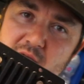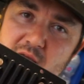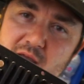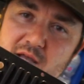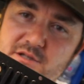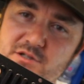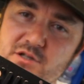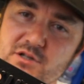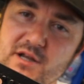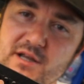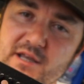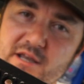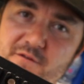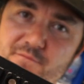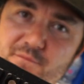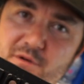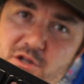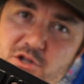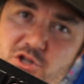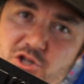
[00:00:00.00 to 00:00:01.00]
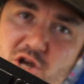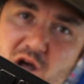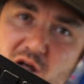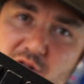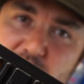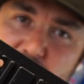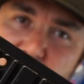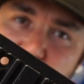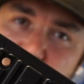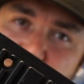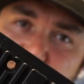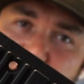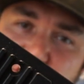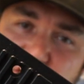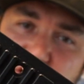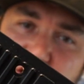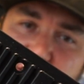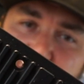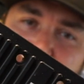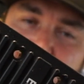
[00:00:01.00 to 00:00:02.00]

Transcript: is going to give me a chance to seal